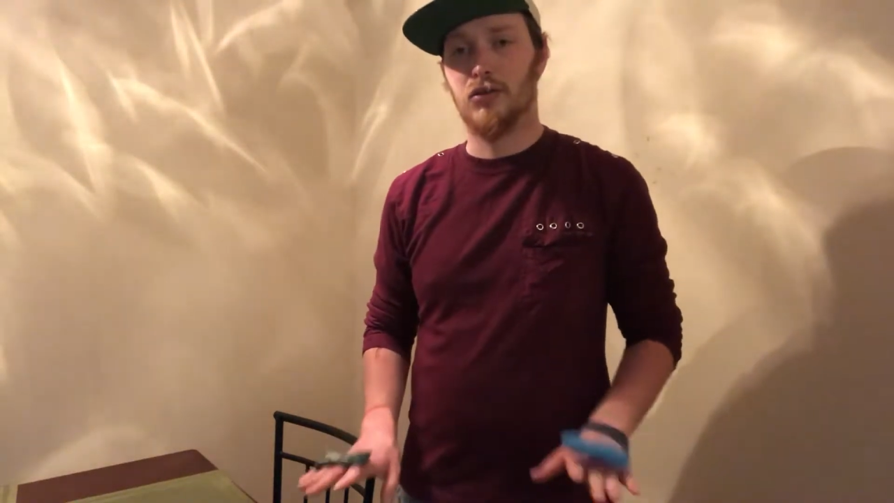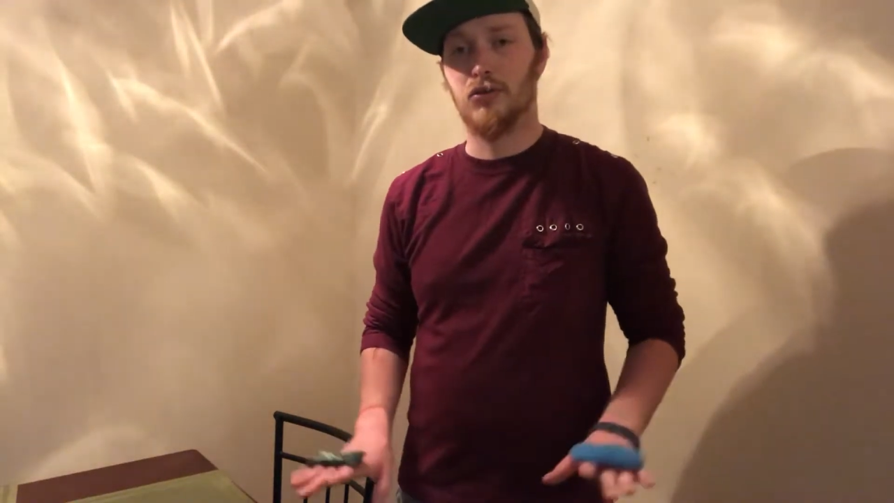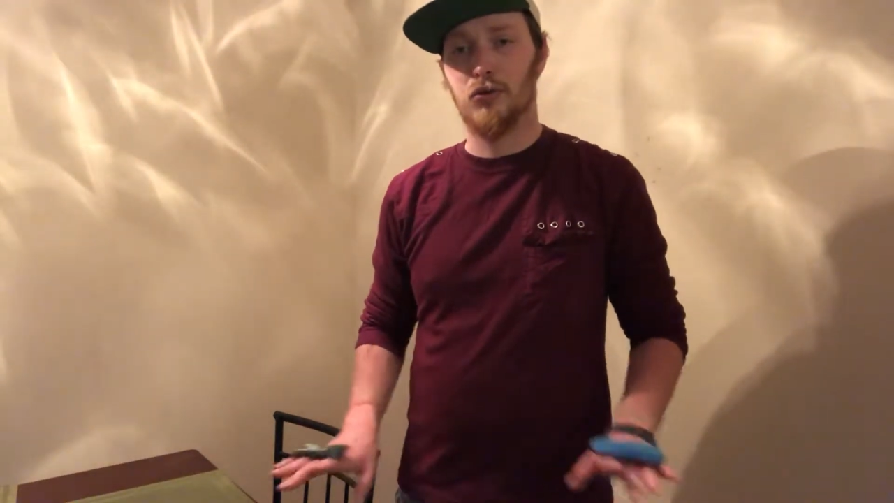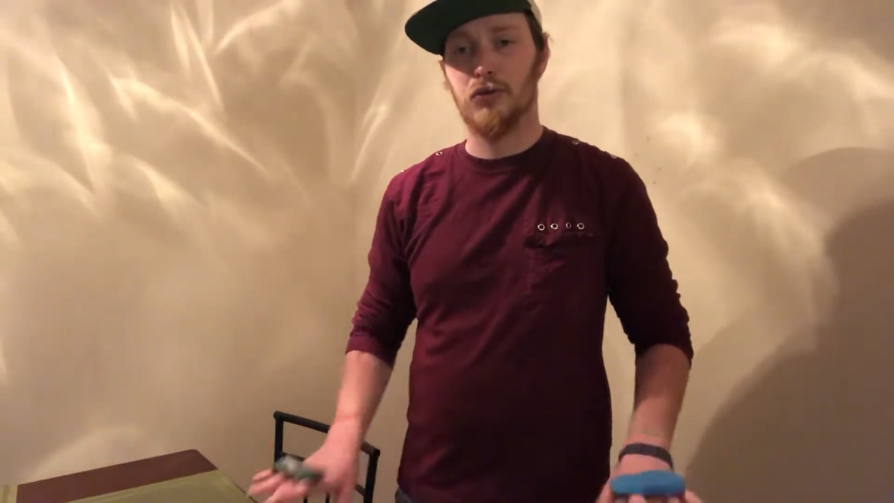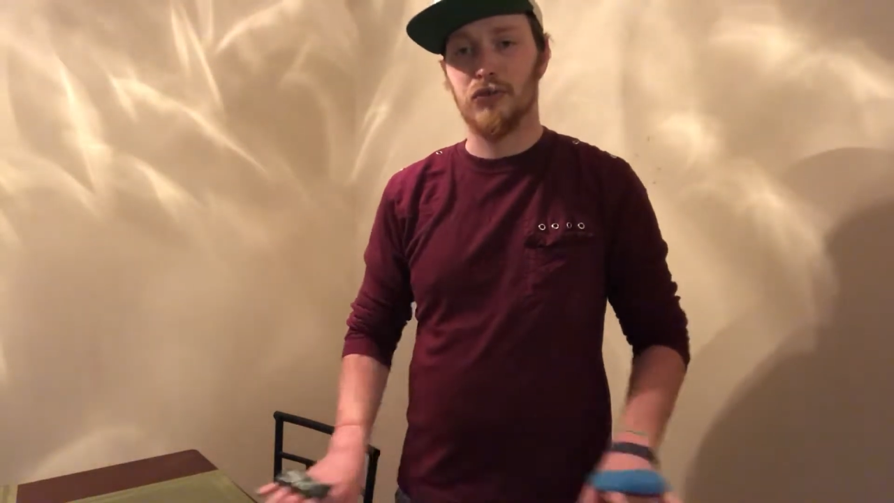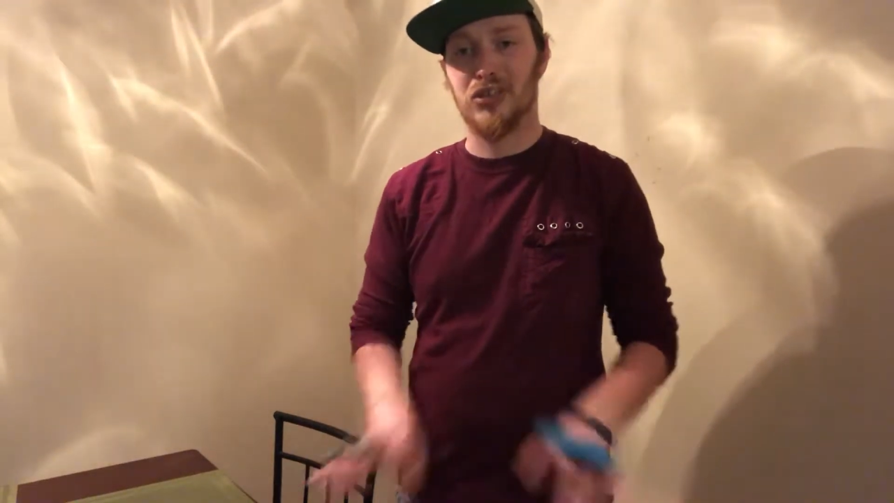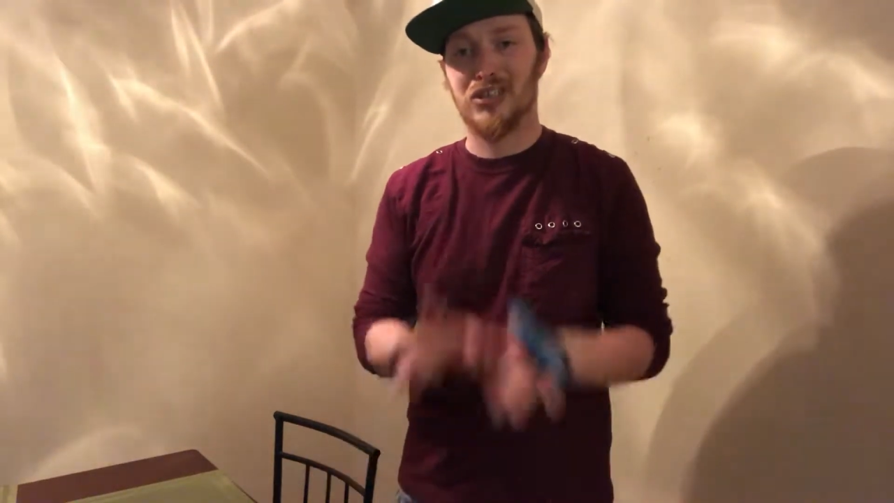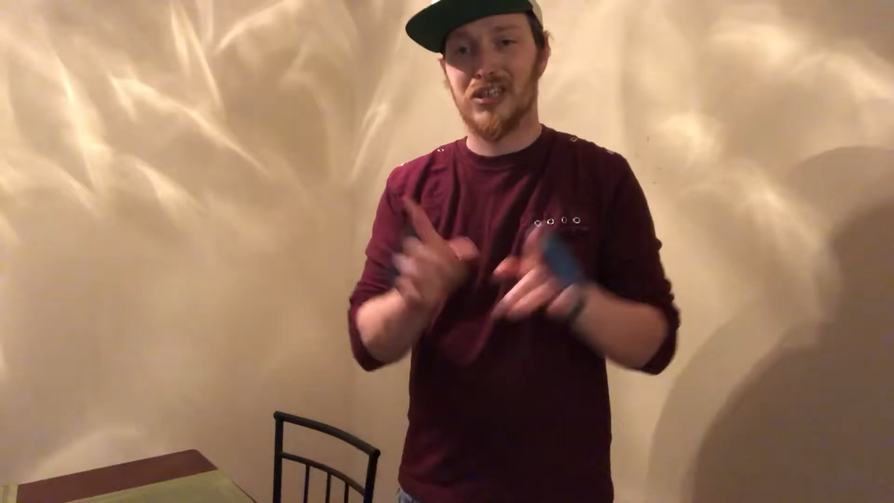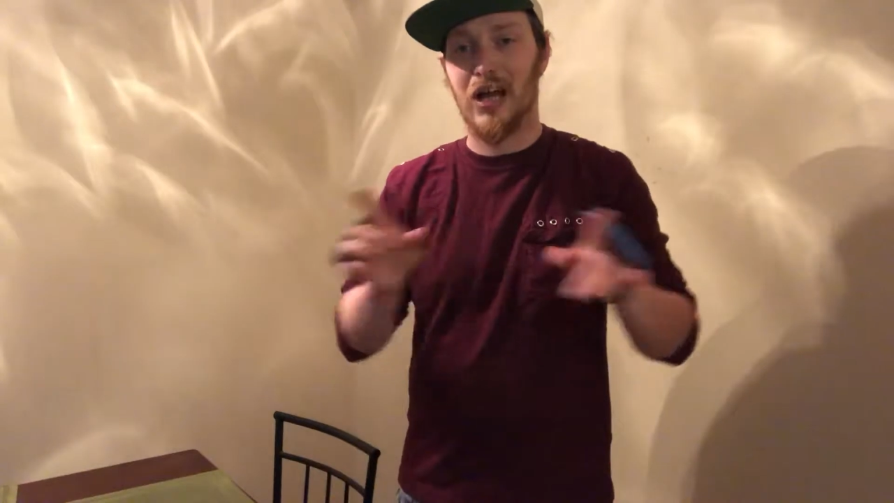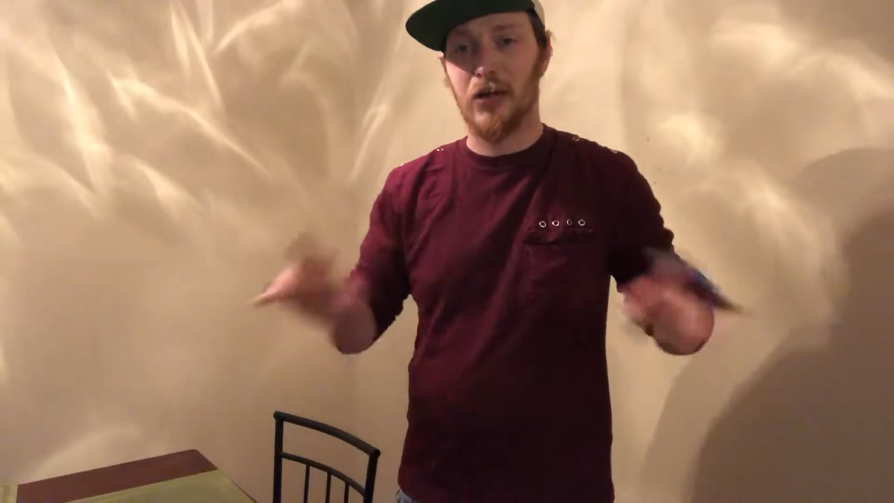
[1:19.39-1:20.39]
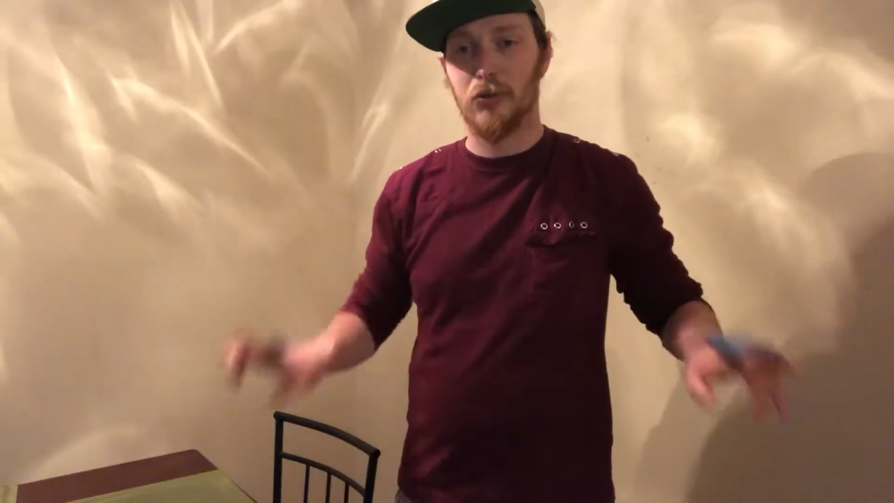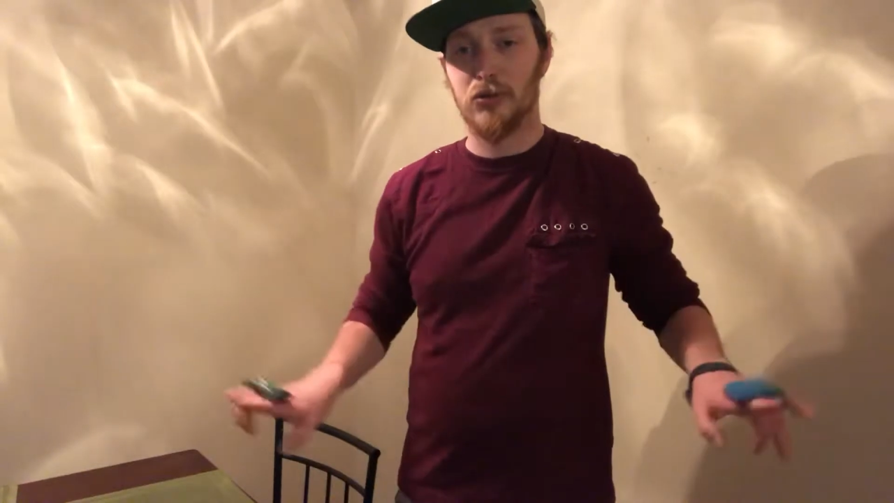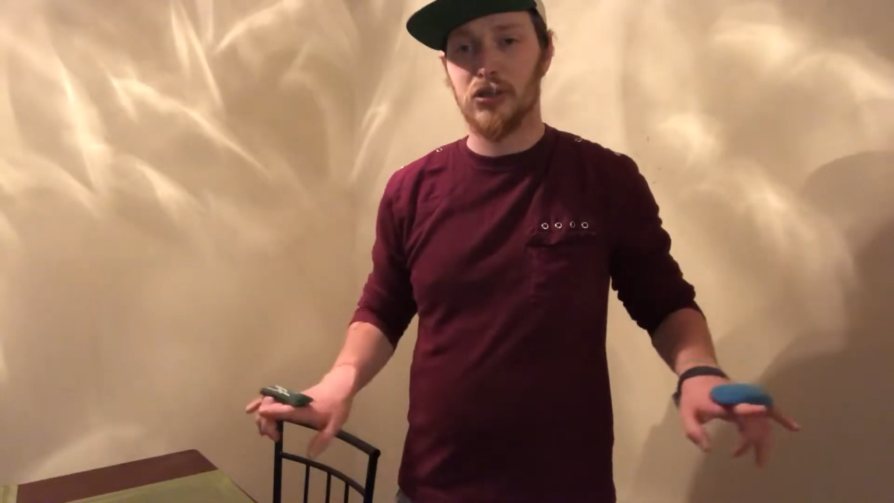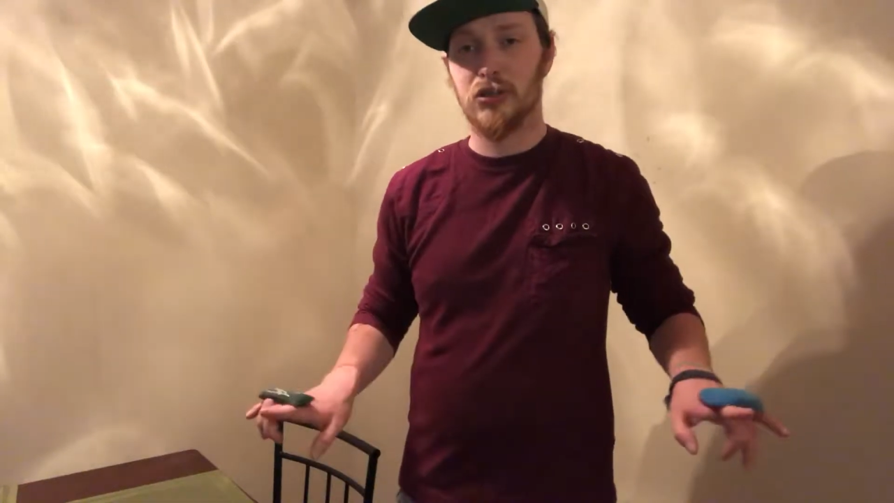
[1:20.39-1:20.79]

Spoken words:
do different styles.